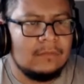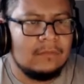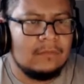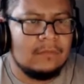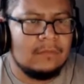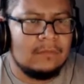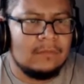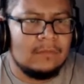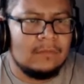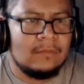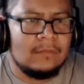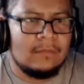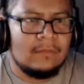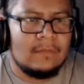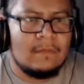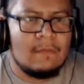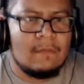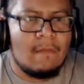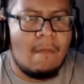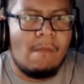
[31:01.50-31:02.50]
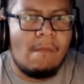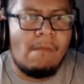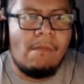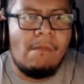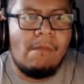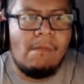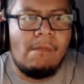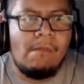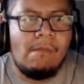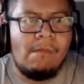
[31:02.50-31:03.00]

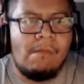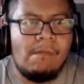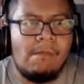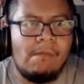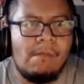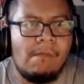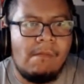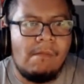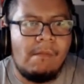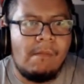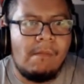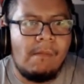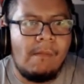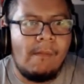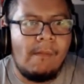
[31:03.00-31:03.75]
This person isn't speaking.